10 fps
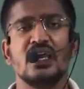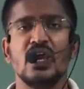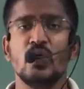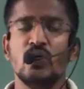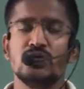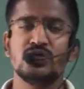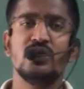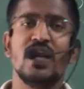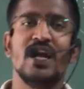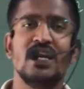Q,
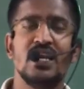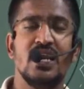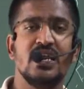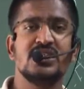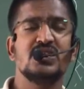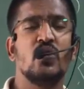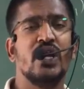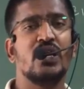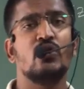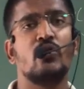so that it is
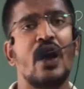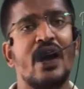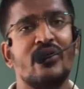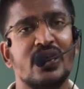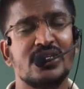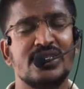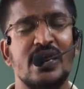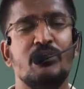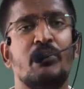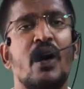going to have the
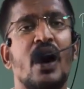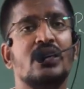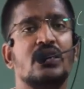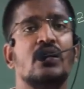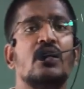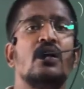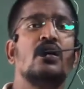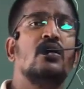same path